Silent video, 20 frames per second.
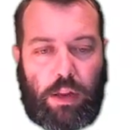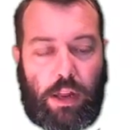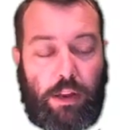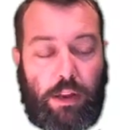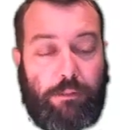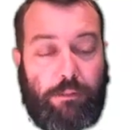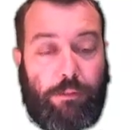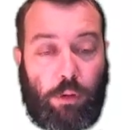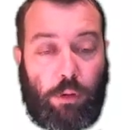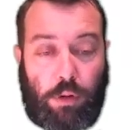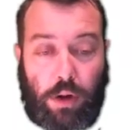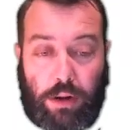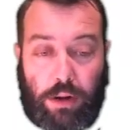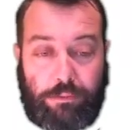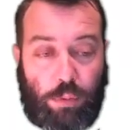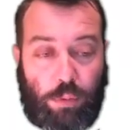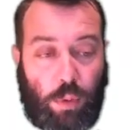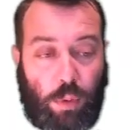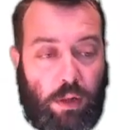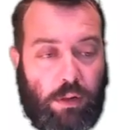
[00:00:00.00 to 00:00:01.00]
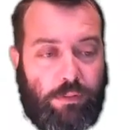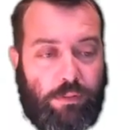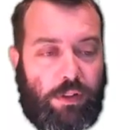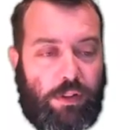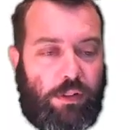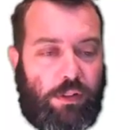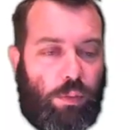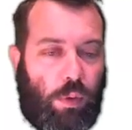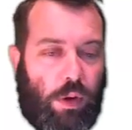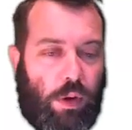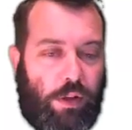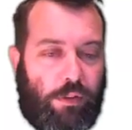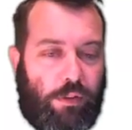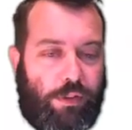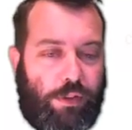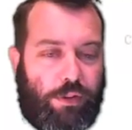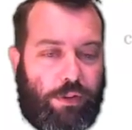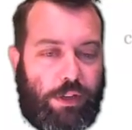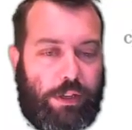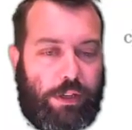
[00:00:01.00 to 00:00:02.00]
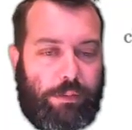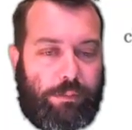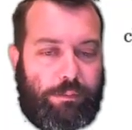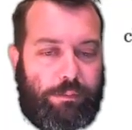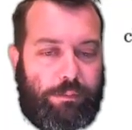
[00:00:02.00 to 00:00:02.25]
And 4 out of 12 is 1 over 3.